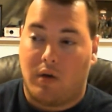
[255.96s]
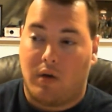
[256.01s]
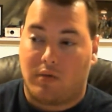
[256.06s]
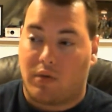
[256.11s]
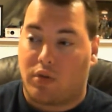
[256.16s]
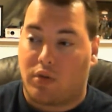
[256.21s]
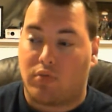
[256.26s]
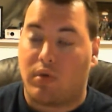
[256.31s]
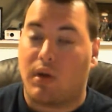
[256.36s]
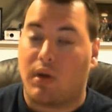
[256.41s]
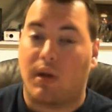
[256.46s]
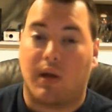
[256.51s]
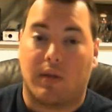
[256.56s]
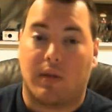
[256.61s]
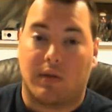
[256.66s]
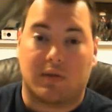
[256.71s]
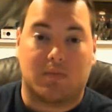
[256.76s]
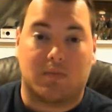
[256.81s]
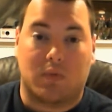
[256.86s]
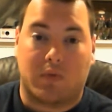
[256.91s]
the 3D in
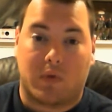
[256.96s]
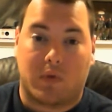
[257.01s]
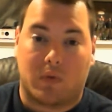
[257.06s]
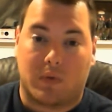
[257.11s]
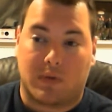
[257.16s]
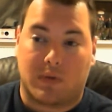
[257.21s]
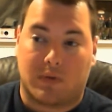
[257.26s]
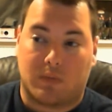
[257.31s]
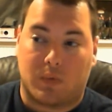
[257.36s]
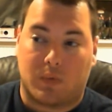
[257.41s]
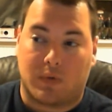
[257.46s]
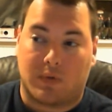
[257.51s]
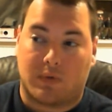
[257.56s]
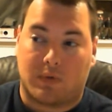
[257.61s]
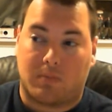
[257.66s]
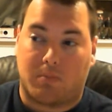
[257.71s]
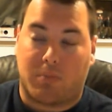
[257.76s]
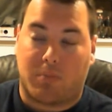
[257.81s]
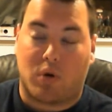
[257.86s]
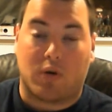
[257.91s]
this movie was
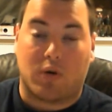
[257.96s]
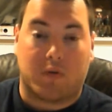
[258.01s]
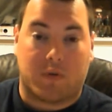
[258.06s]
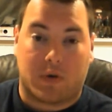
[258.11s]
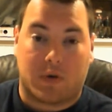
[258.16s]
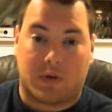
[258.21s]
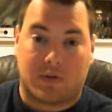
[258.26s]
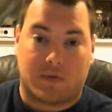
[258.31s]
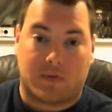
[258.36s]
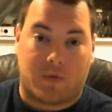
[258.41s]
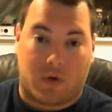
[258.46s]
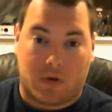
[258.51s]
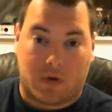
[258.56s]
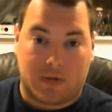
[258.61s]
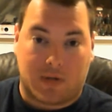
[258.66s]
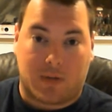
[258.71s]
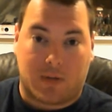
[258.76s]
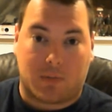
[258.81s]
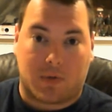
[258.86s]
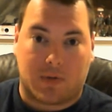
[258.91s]
perfect as far
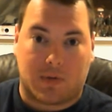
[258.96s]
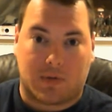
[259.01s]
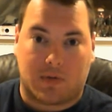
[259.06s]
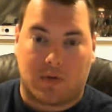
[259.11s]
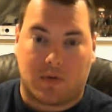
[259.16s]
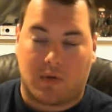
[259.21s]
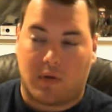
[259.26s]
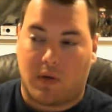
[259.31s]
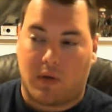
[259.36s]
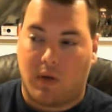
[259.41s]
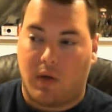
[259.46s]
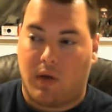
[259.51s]
as I'm concerned.